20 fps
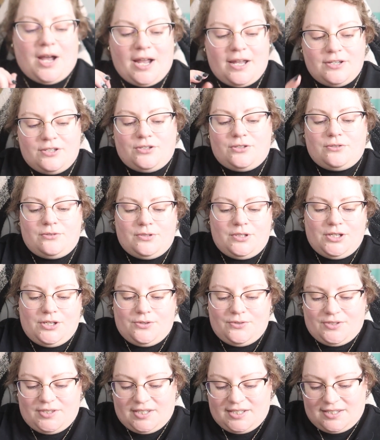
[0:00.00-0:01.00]
I do
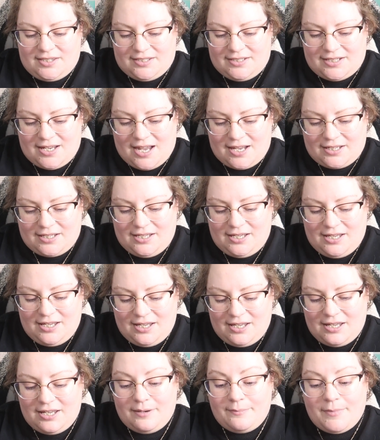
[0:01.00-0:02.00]
use this deck
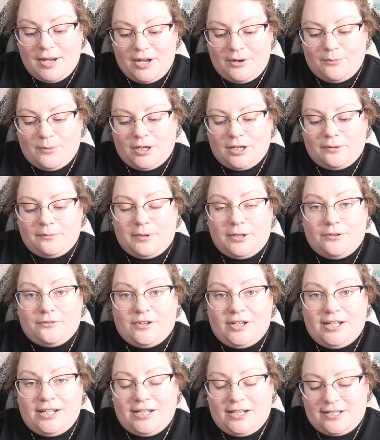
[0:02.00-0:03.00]
in my one-on-one
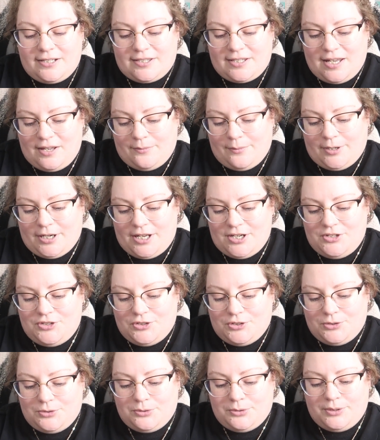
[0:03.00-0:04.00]
readings, and what I
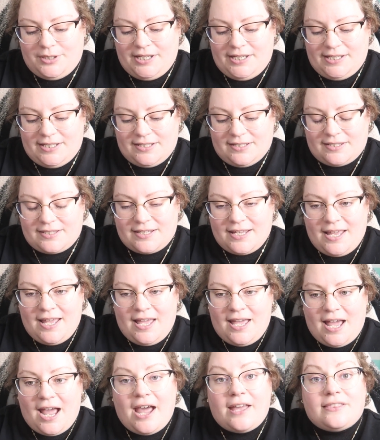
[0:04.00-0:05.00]
do is
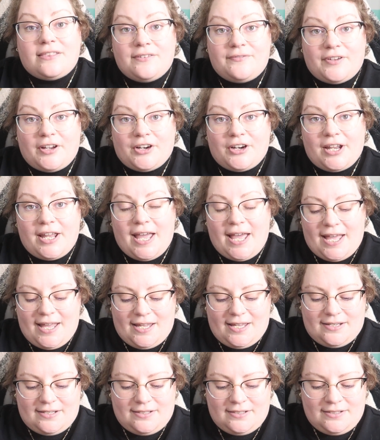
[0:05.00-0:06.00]
at the very
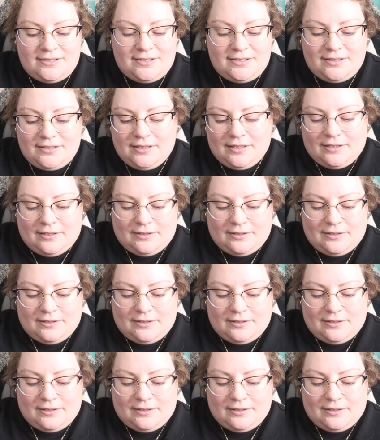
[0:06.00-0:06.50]
end,